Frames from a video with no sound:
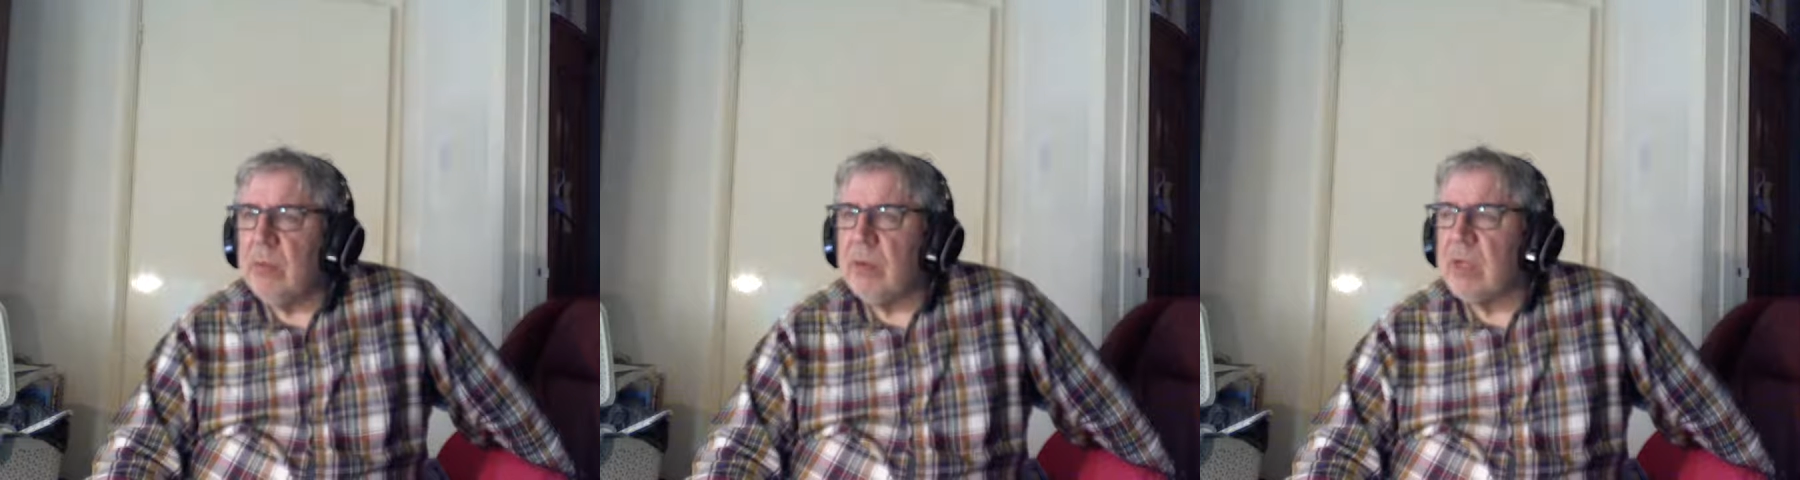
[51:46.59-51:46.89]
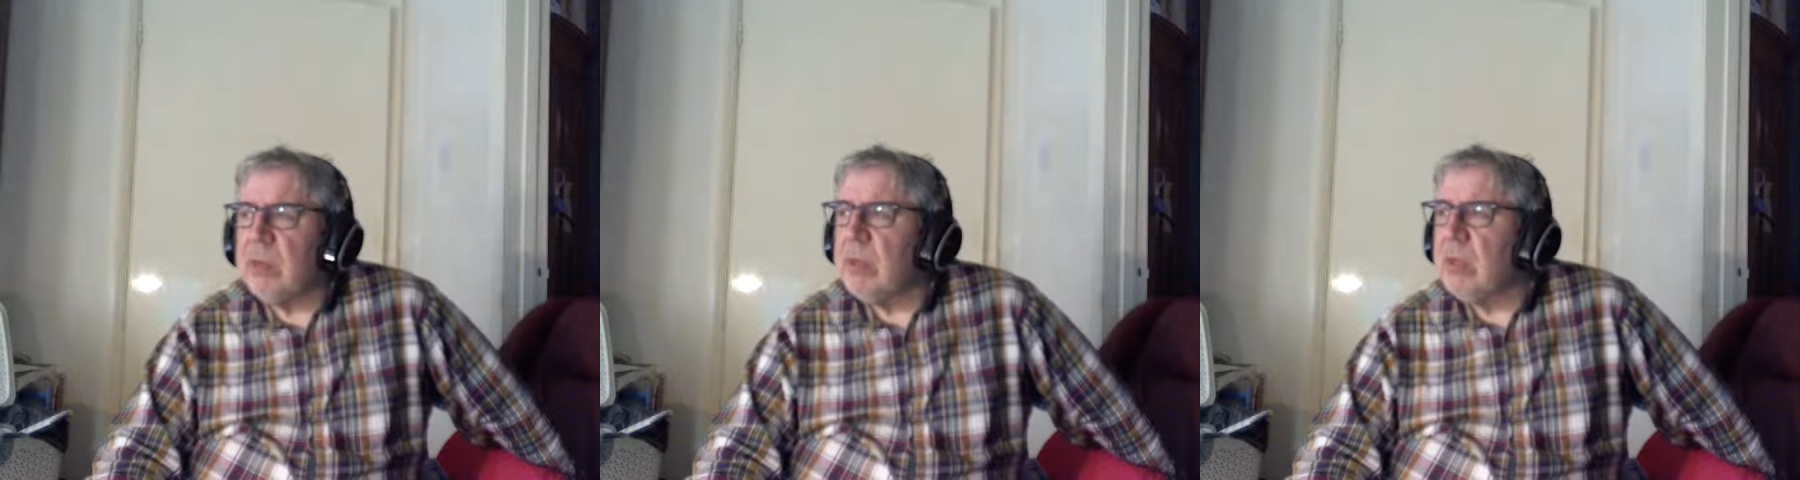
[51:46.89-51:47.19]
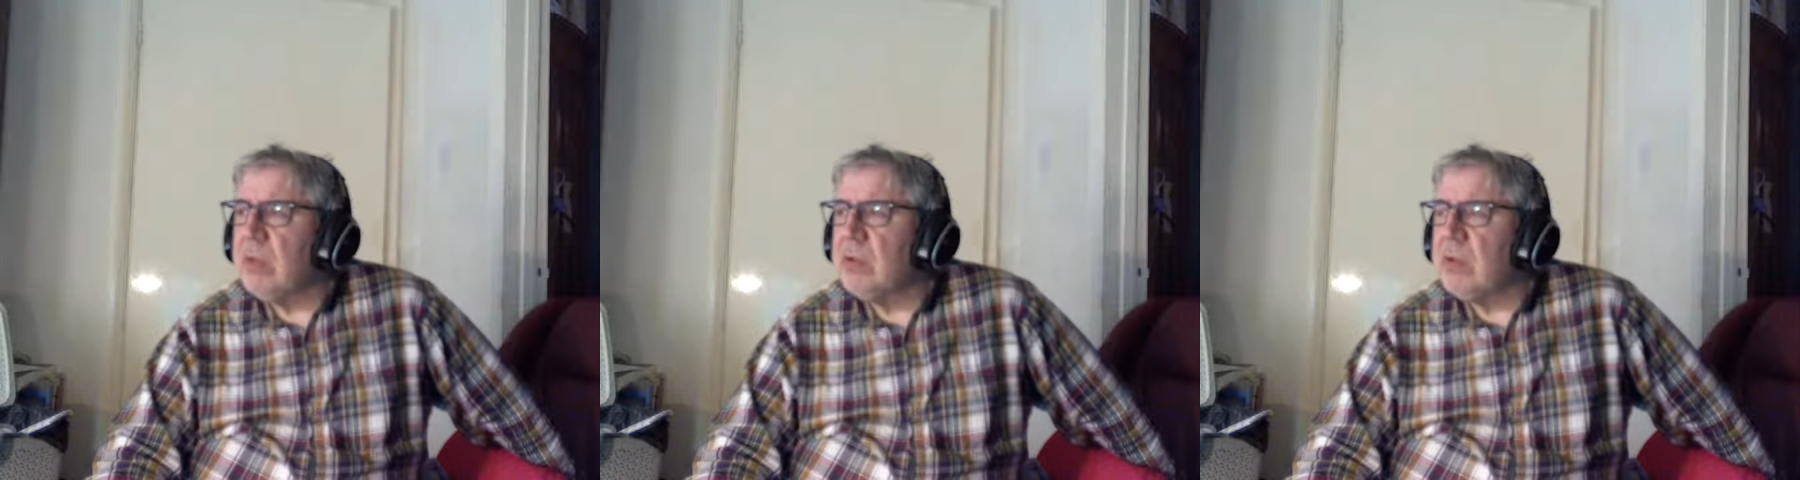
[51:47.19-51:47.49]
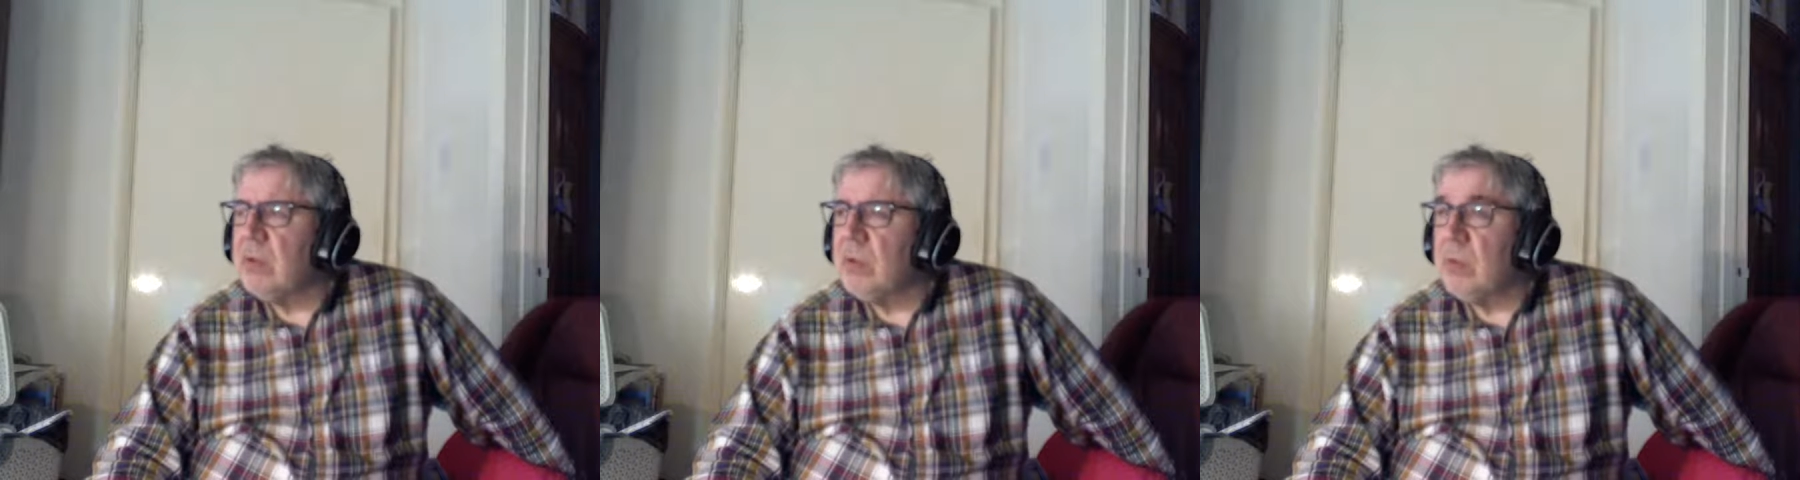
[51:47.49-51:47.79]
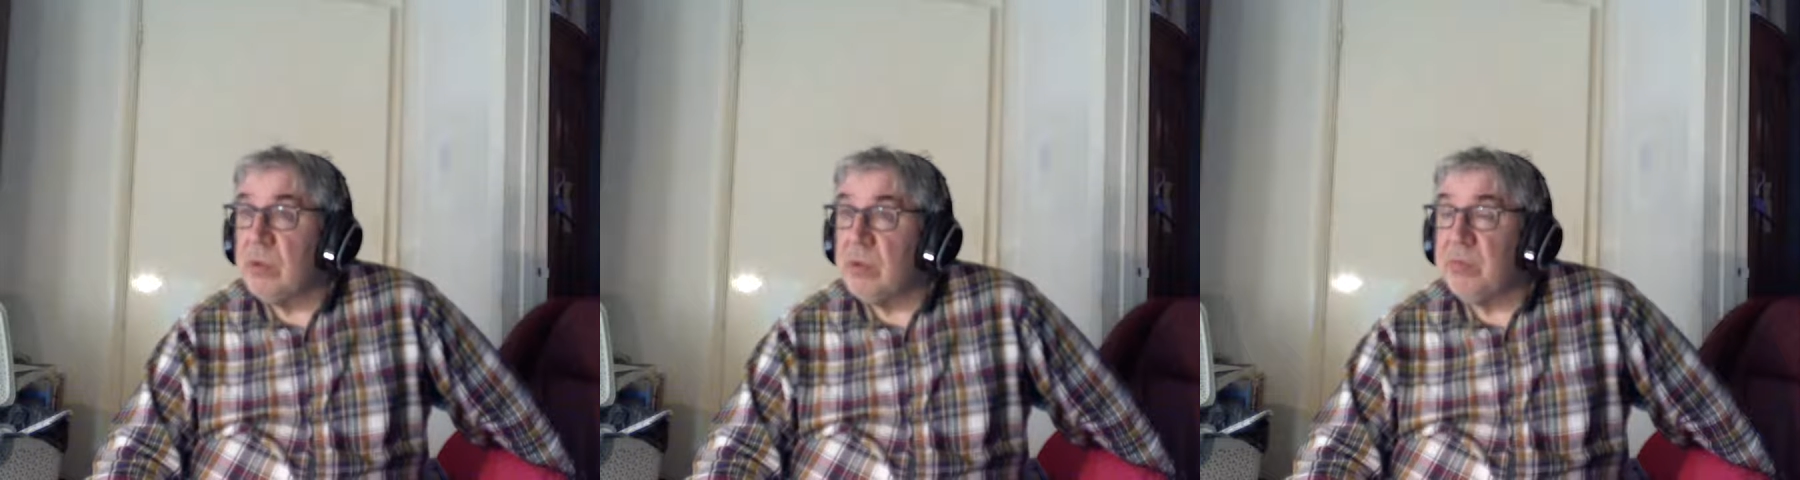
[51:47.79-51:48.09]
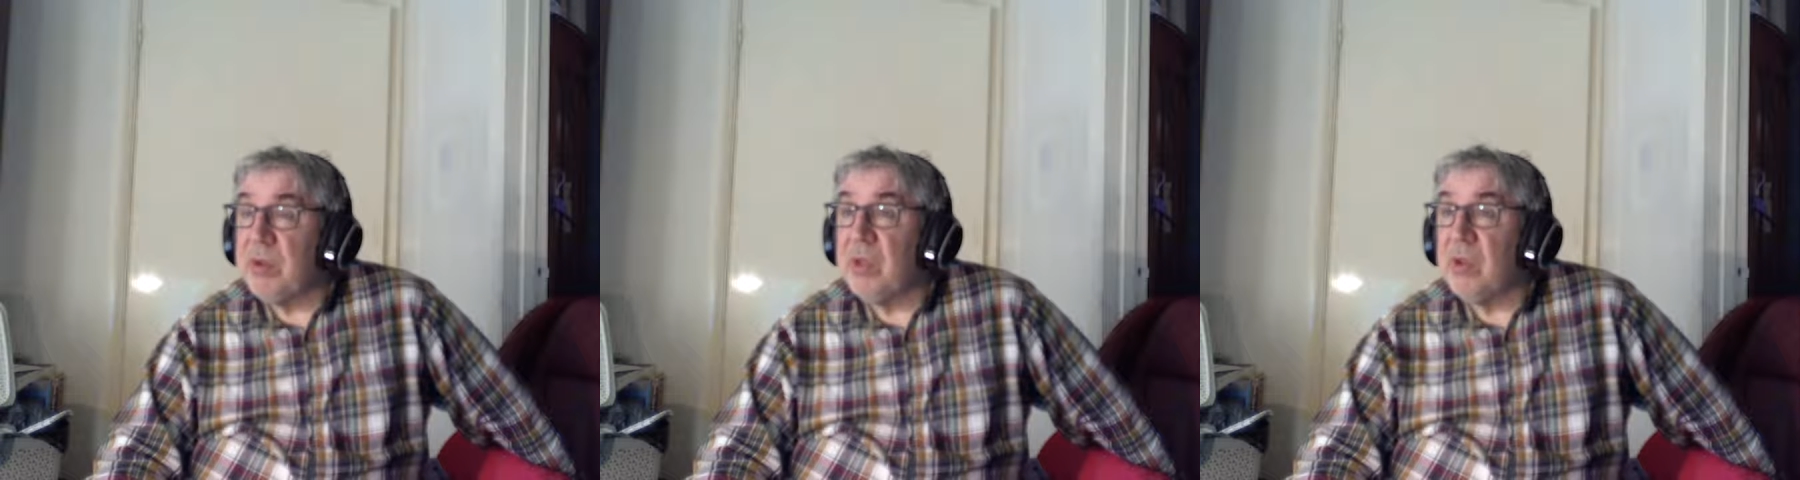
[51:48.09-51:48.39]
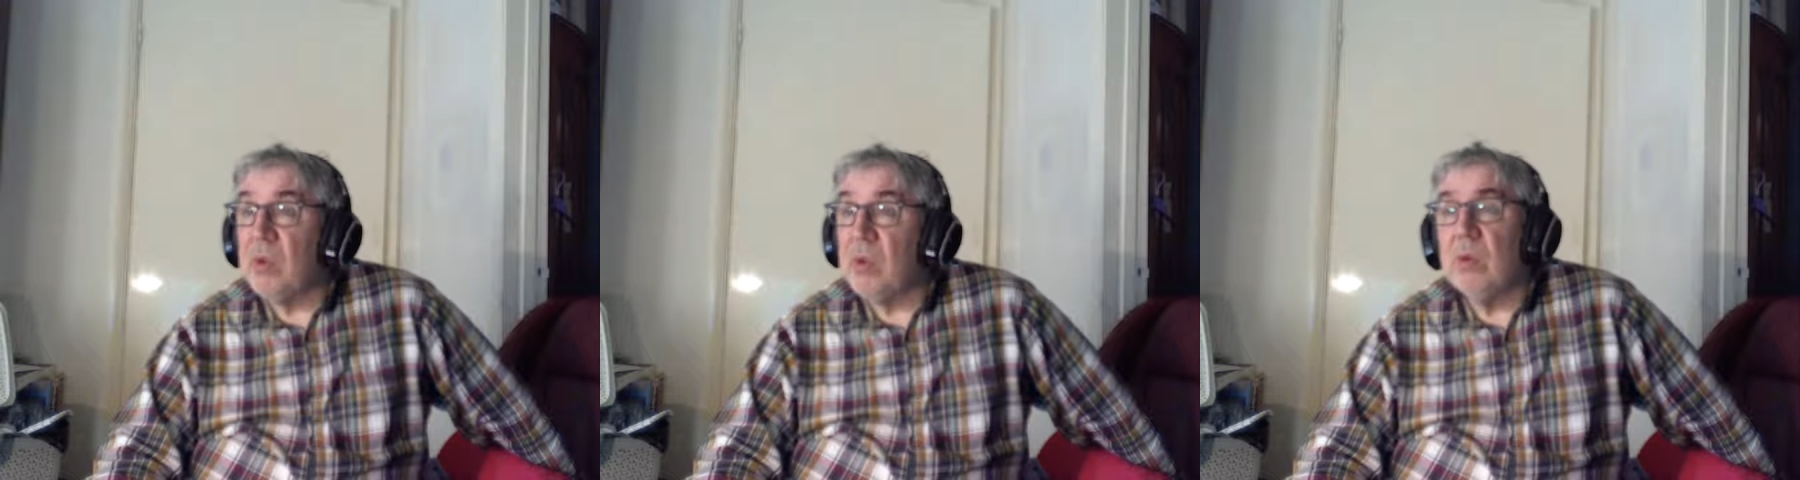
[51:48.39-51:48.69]
resentment list, which is pretty
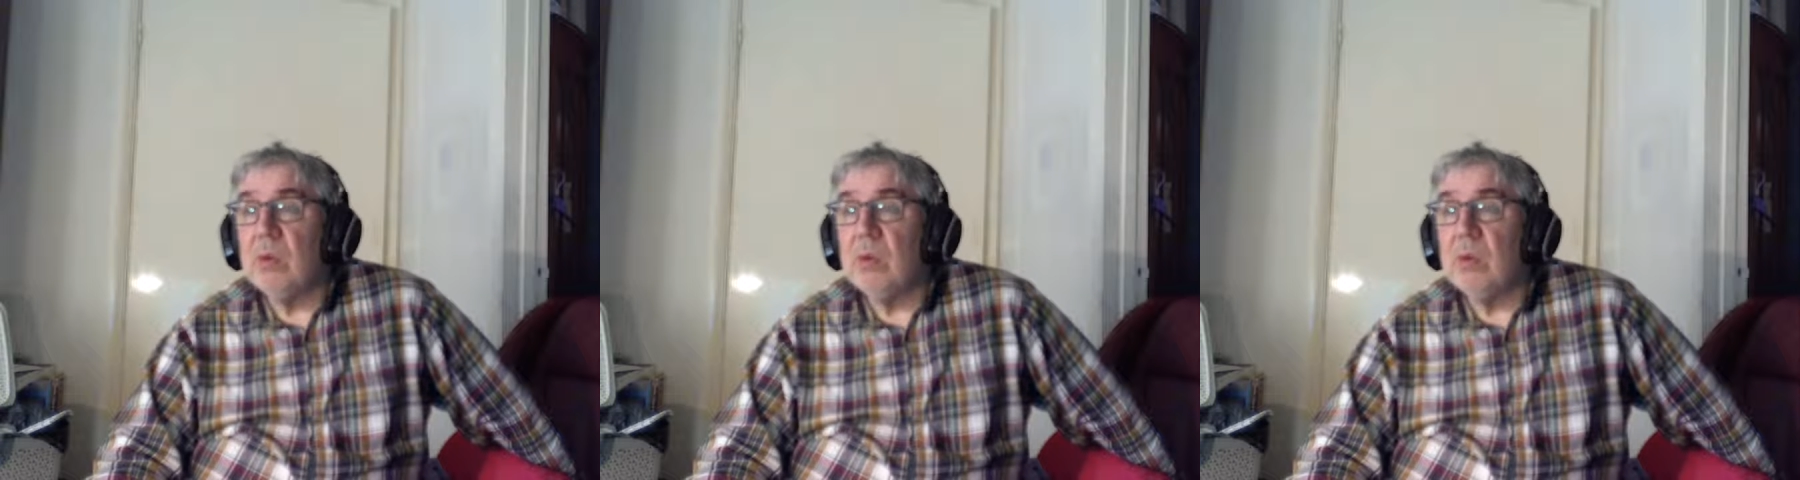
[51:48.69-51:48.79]
cool.